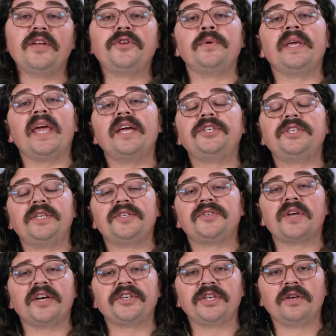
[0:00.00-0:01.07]
and to engage in
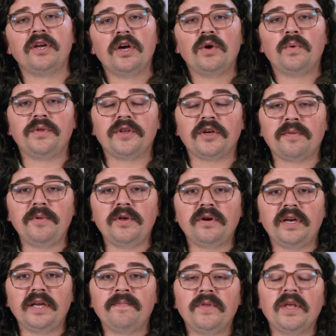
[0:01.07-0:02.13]
discussion with the
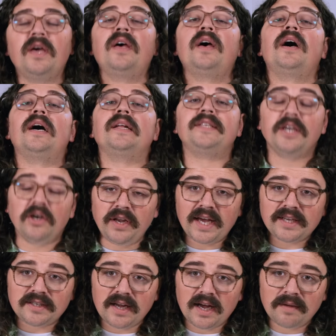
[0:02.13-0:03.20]
community. Until
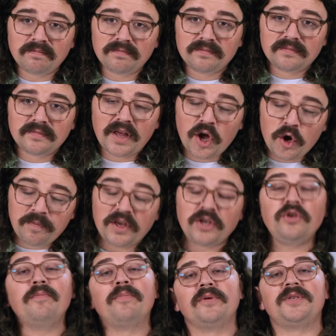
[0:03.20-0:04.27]
next time, I hope
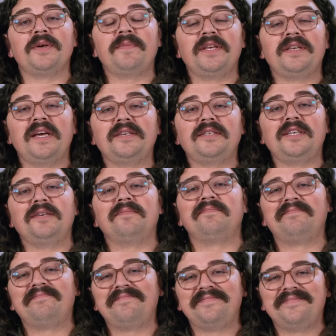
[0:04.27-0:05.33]
that you brew something tasty.
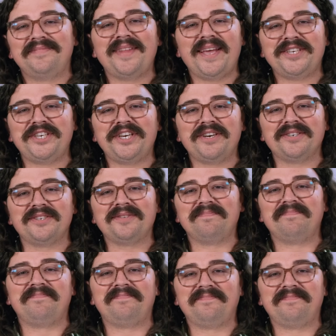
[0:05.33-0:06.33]
And cheers.